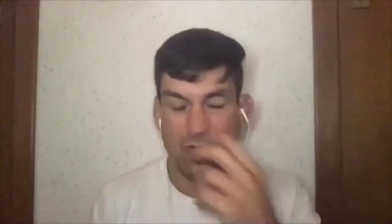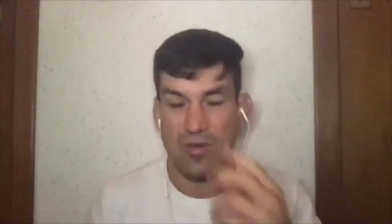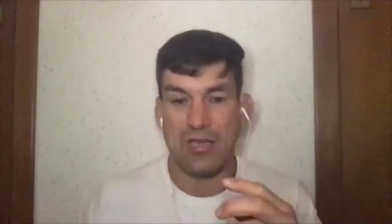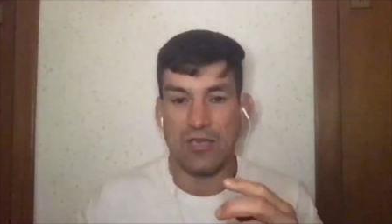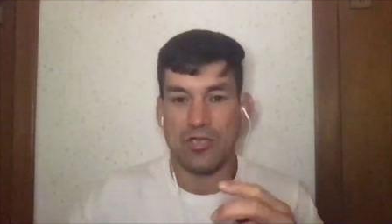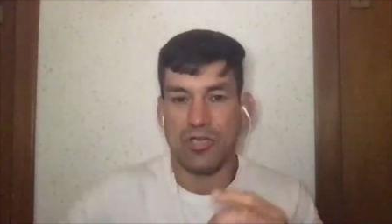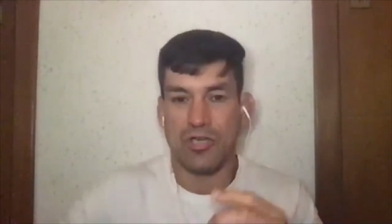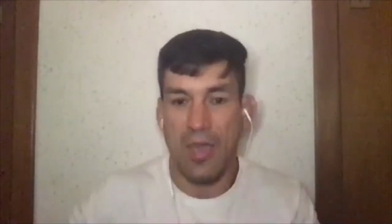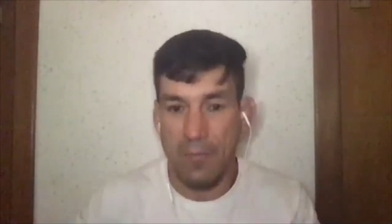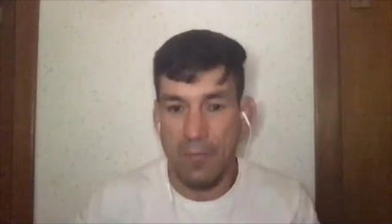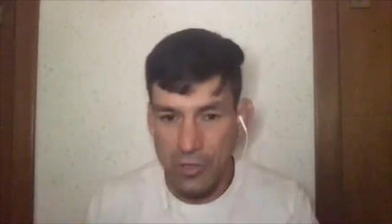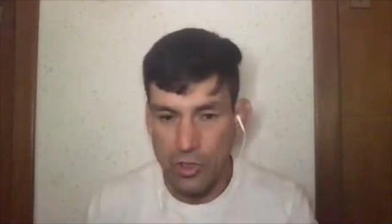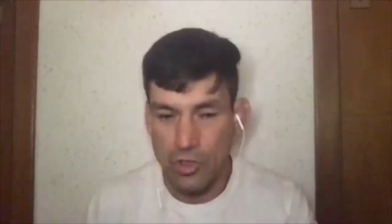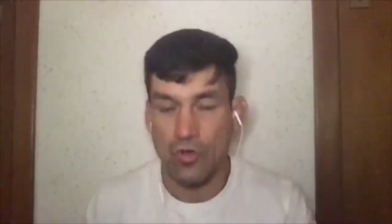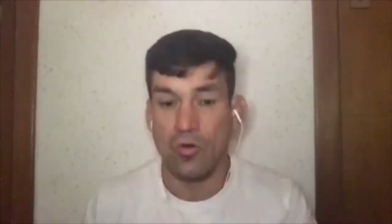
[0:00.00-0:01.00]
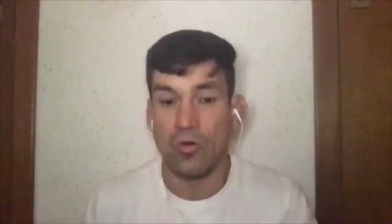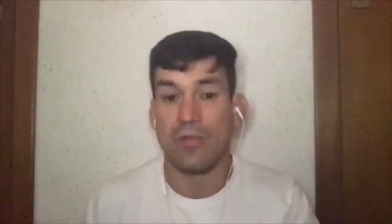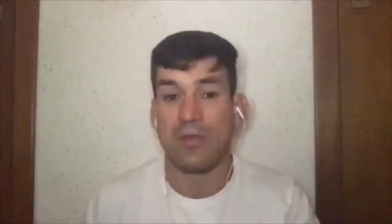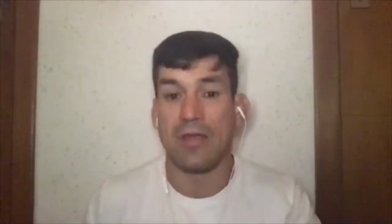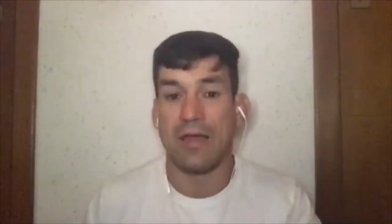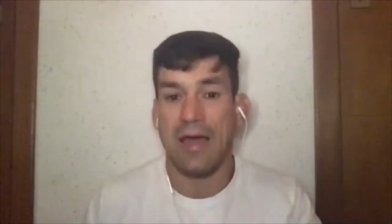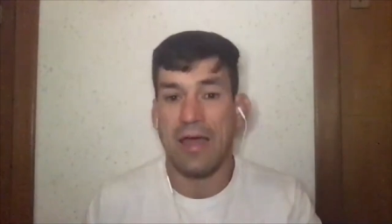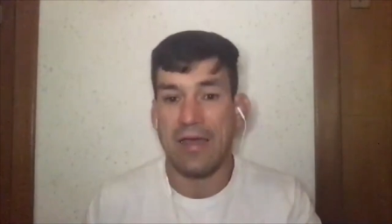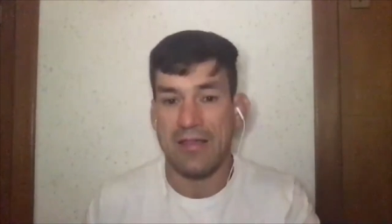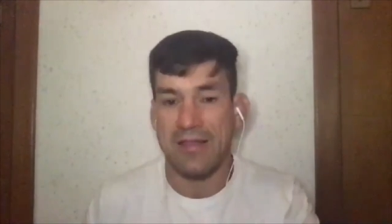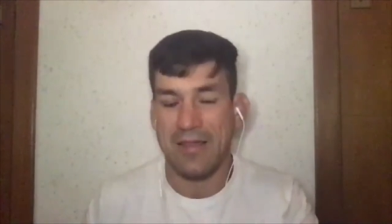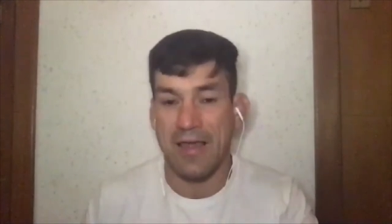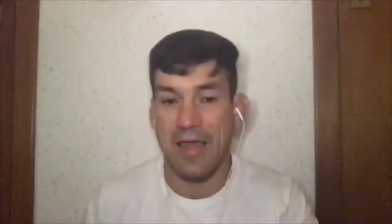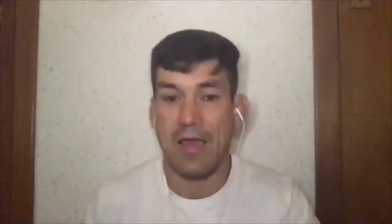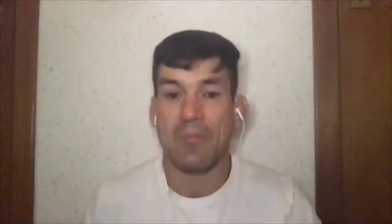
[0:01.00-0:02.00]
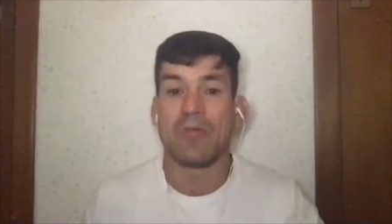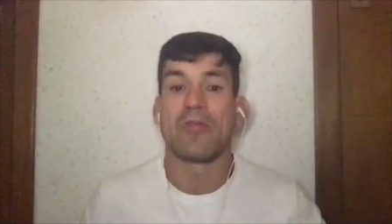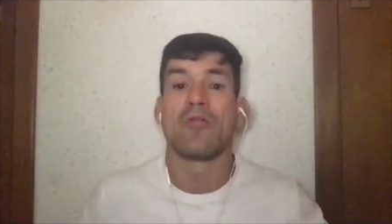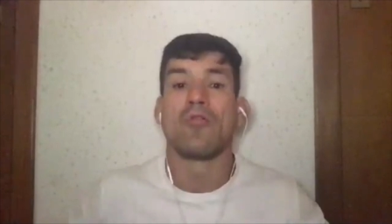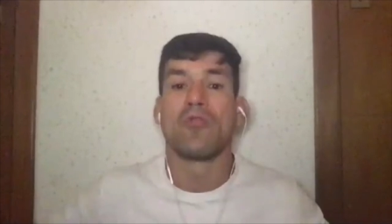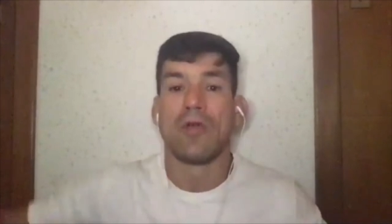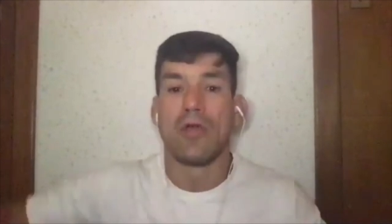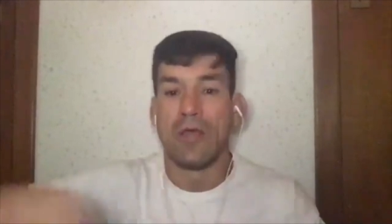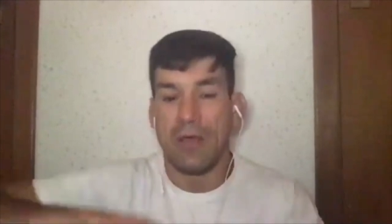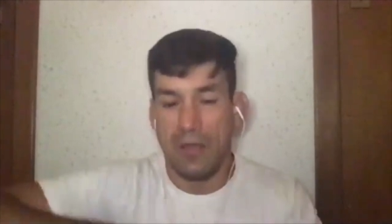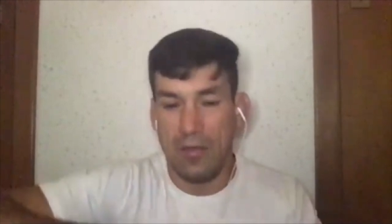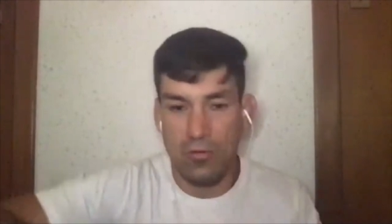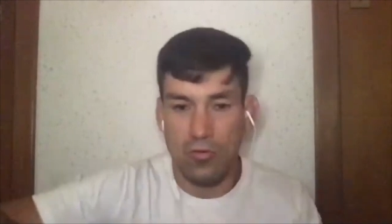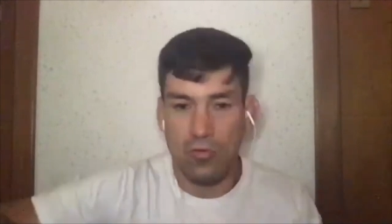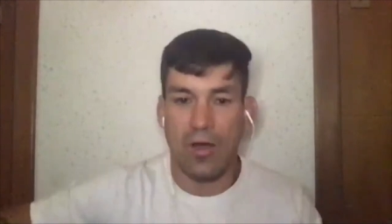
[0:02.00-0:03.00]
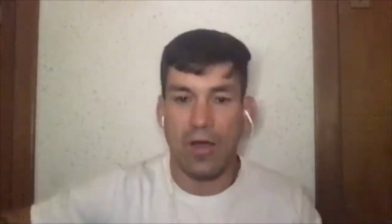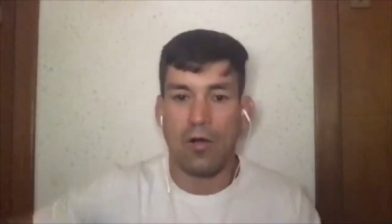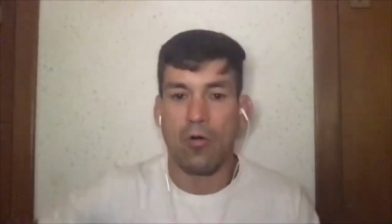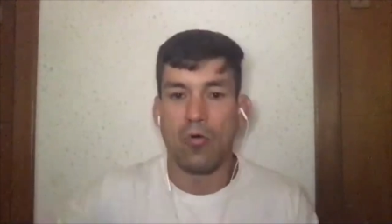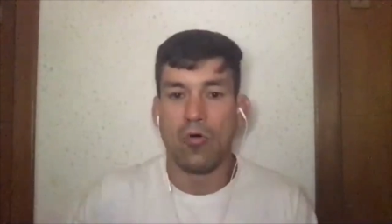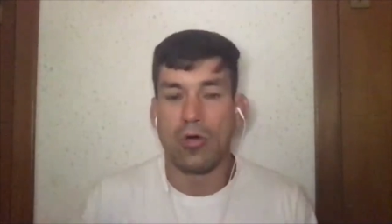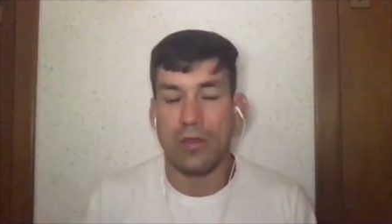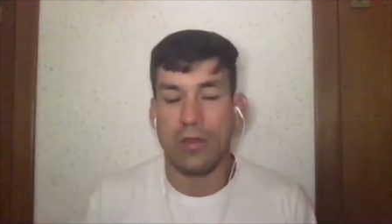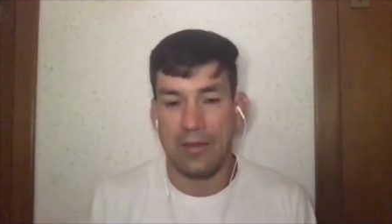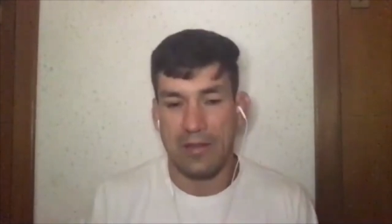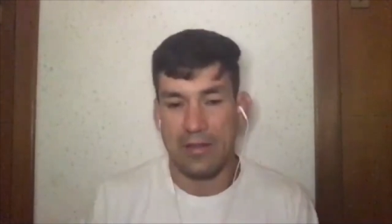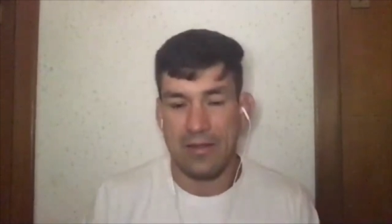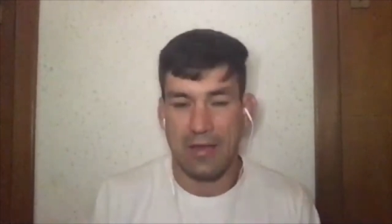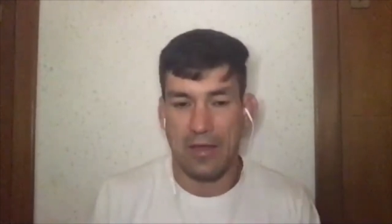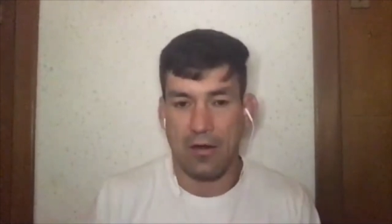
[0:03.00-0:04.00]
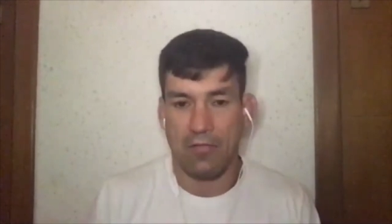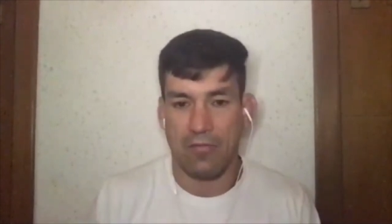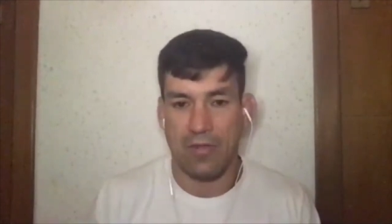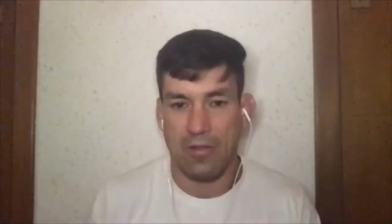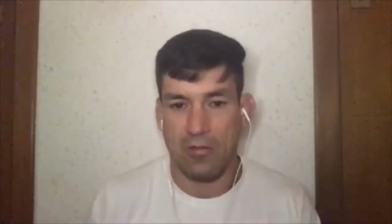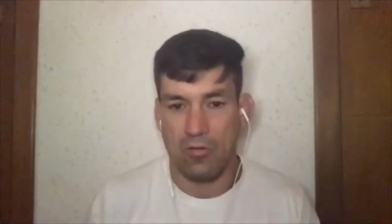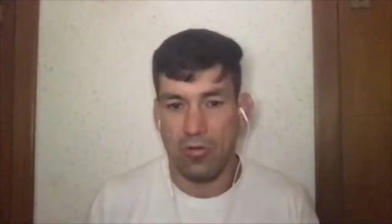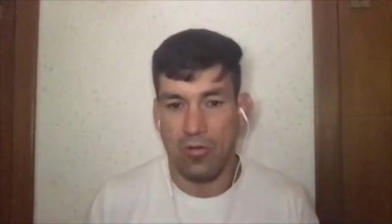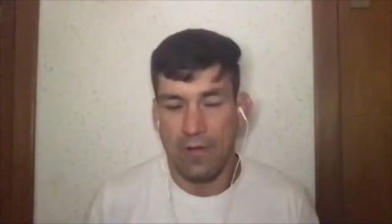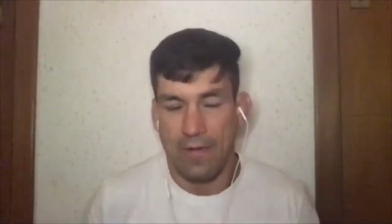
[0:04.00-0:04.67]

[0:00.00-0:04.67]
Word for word: You can jab, shoot, the guy escapes, you you do a hook and this kind of thing. So